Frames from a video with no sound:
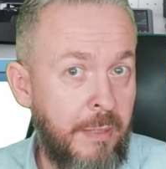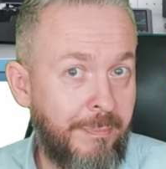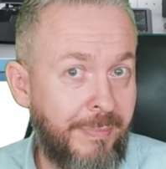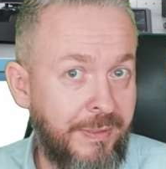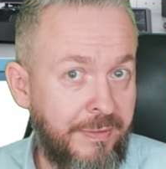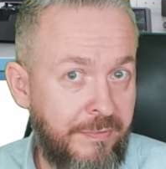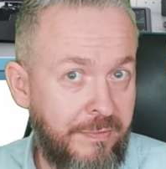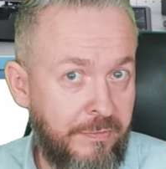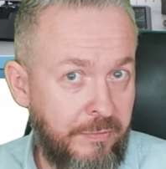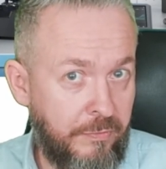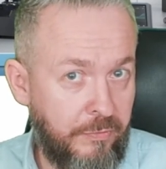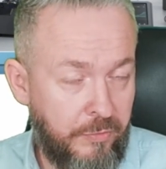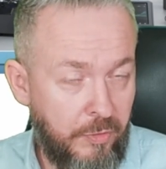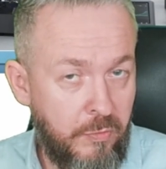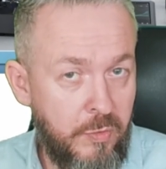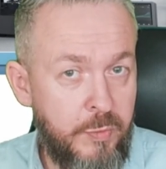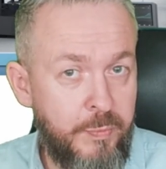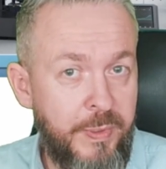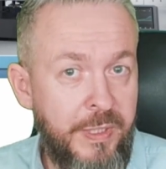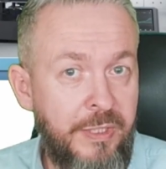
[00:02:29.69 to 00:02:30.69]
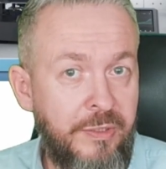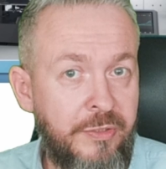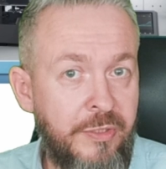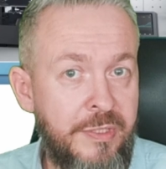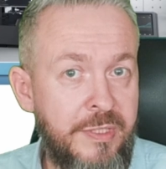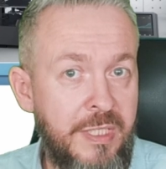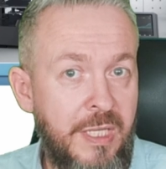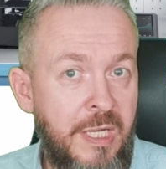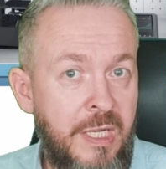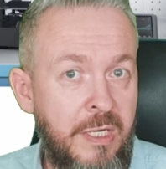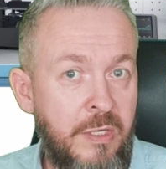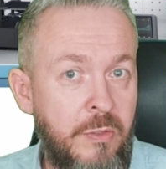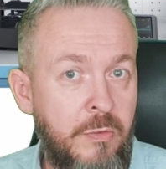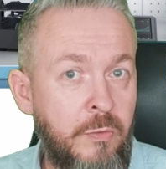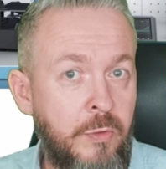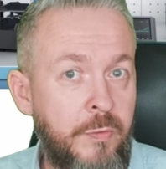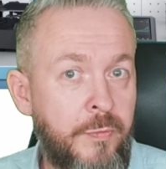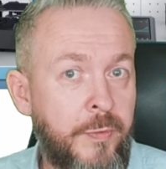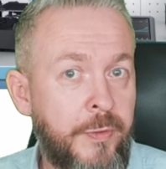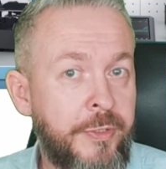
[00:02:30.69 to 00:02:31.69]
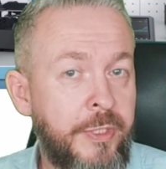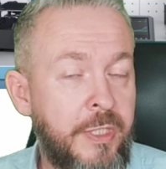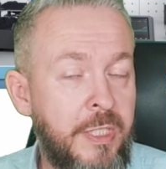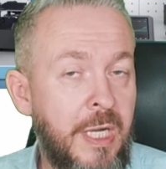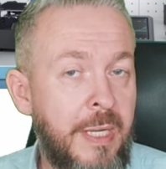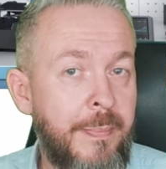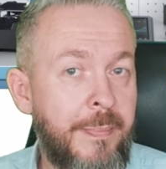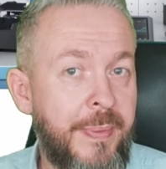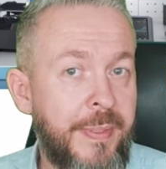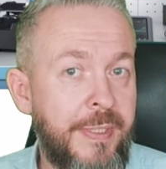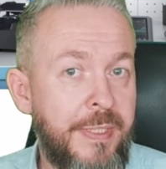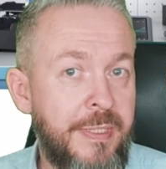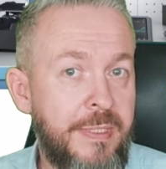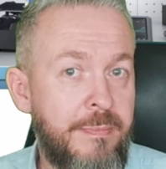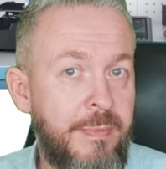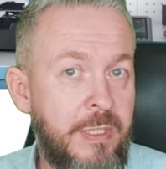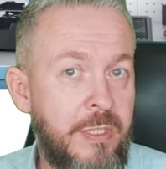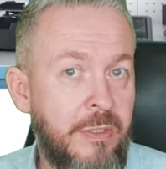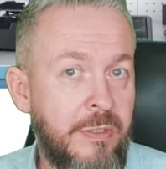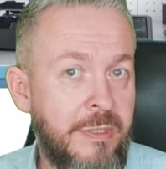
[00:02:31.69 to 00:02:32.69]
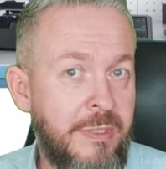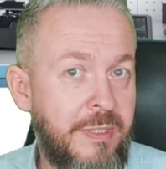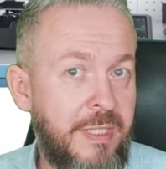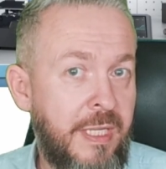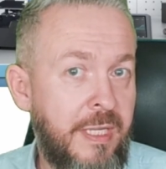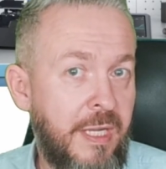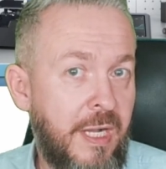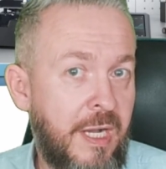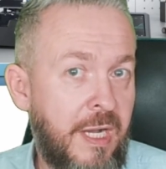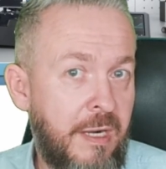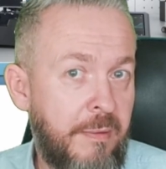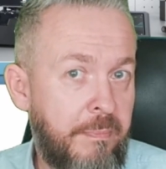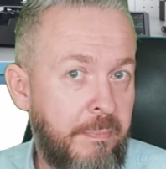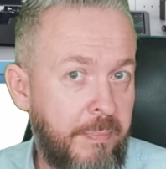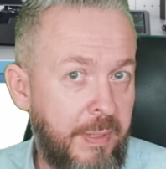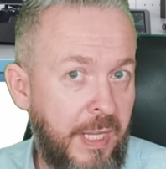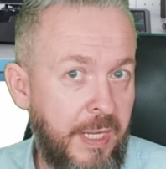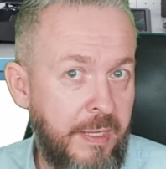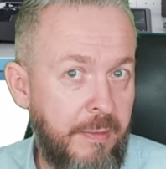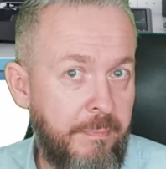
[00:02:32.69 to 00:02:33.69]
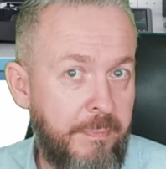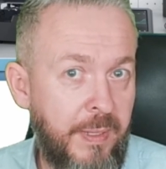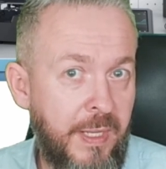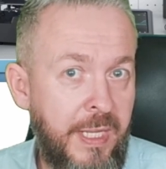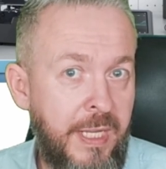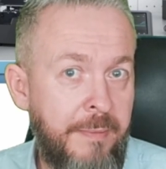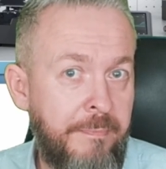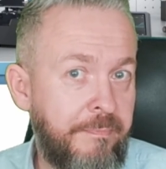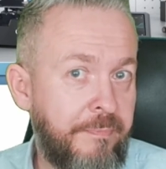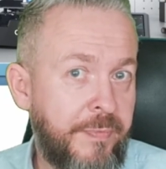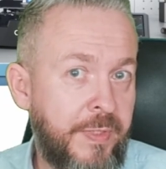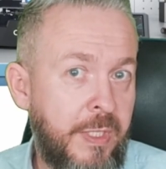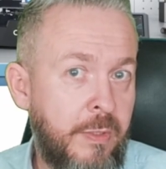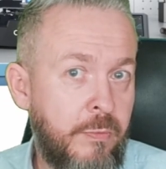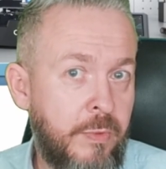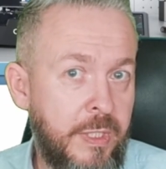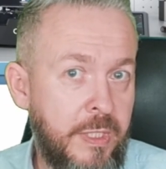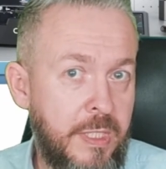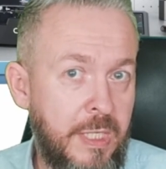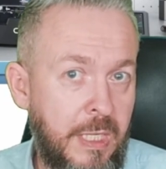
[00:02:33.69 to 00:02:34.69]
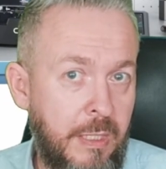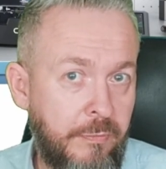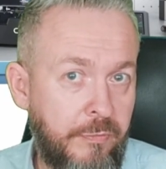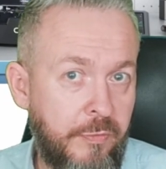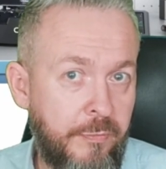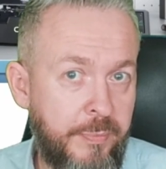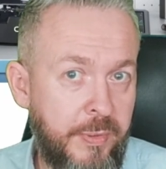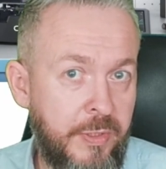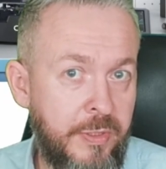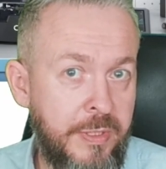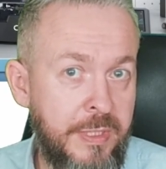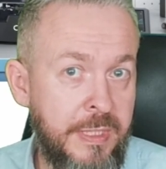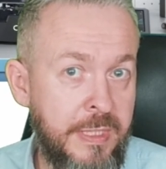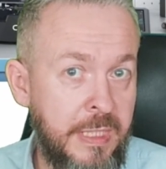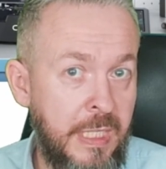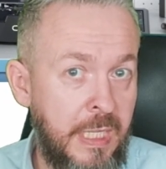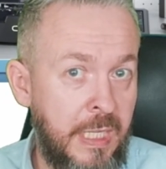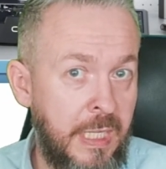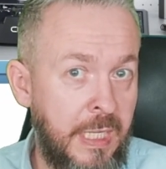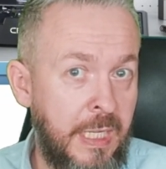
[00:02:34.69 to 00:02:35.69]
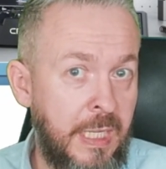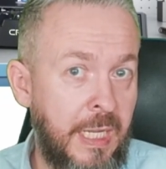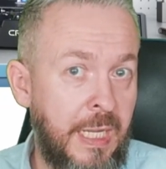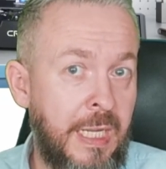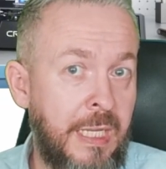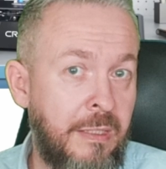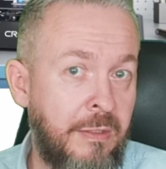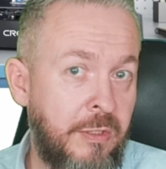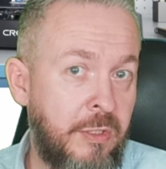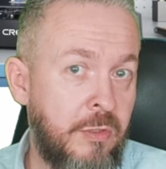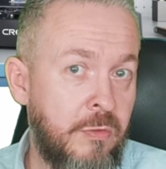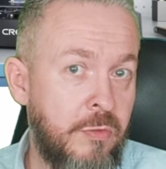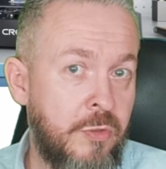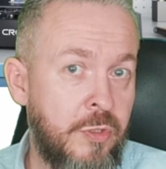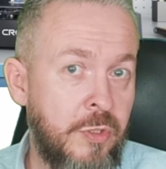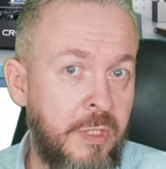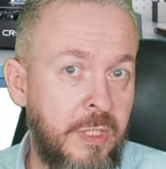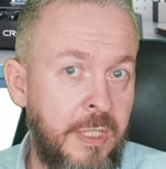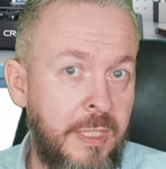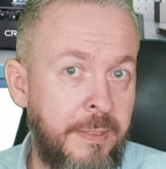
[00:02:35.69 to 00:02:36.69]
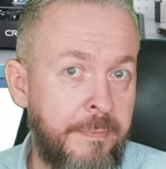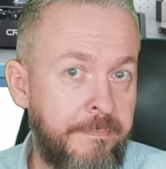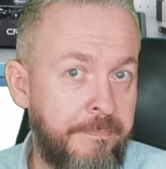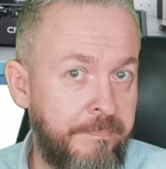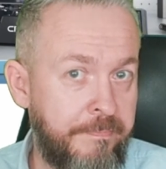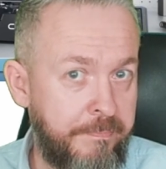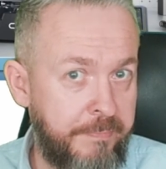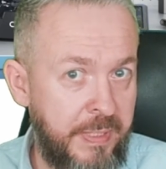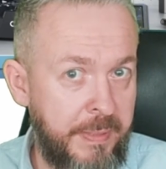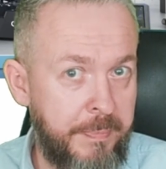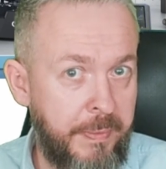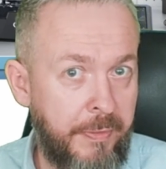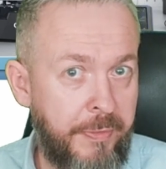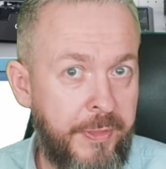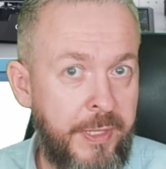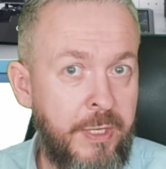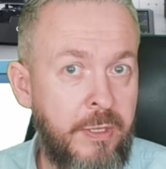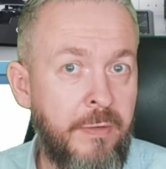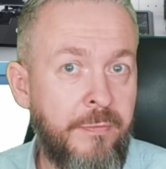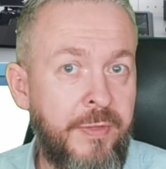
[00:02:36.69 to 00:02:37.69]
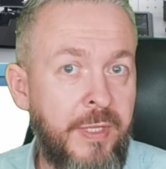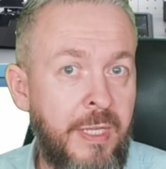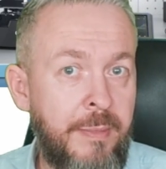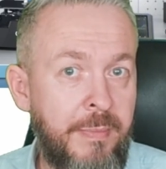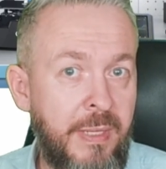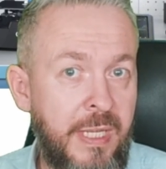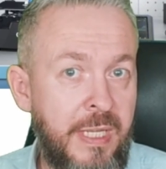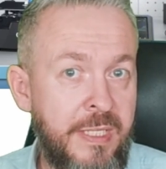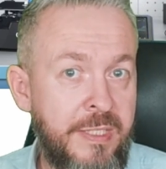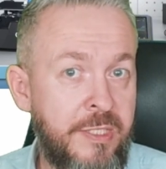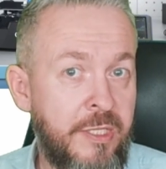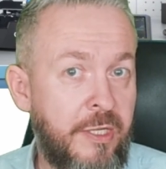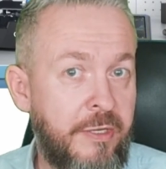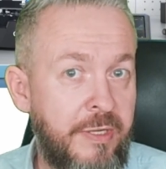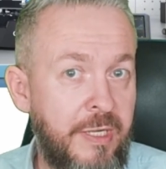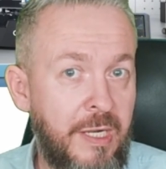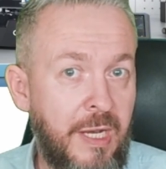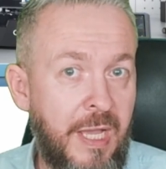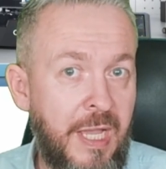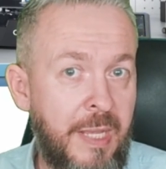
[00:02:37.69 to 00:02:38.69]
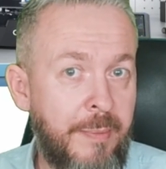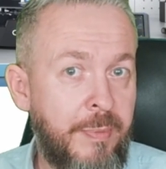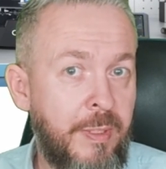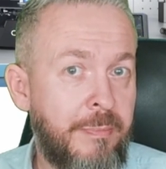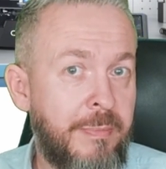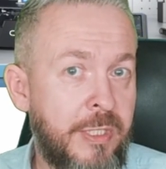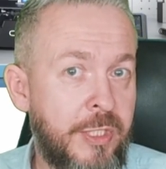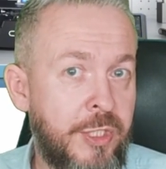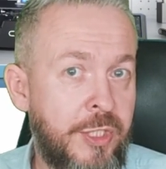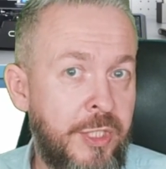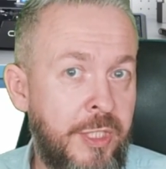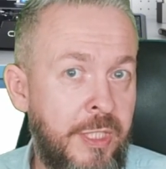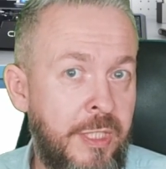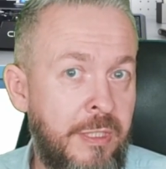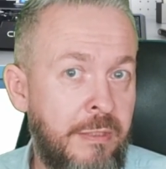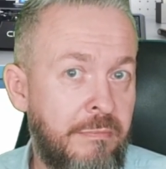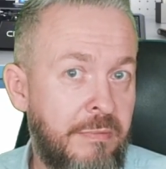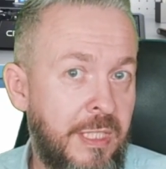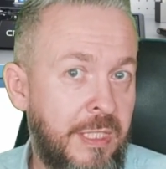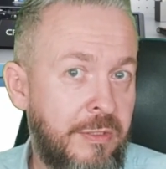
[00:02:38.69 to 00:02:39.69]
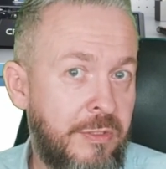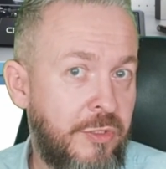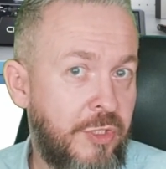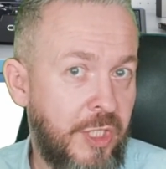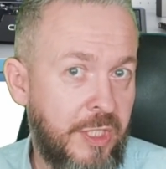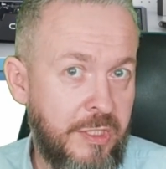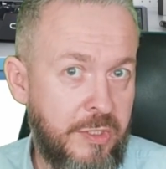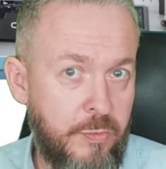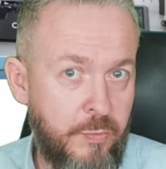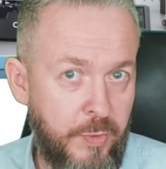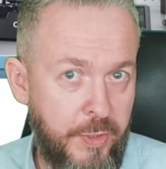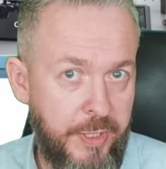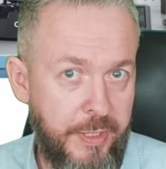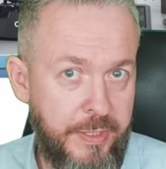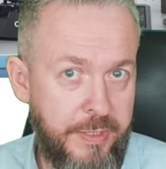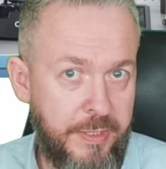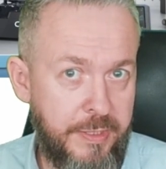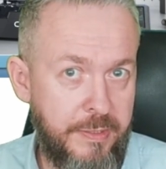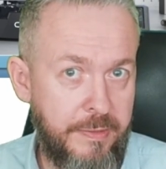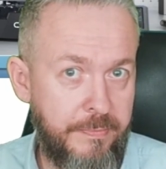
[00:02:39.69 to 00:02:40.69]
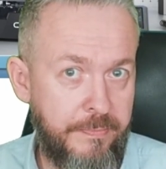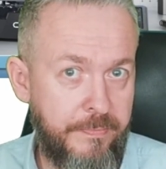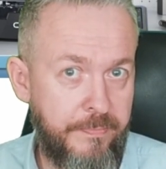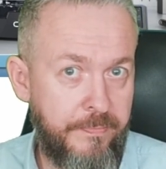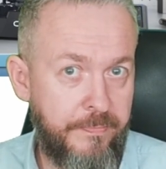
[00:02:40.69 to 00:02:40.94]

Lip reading: But those printers are good for the companies because they are plug and play, they work out of box, and usually people think of them as a reliable machine that just works.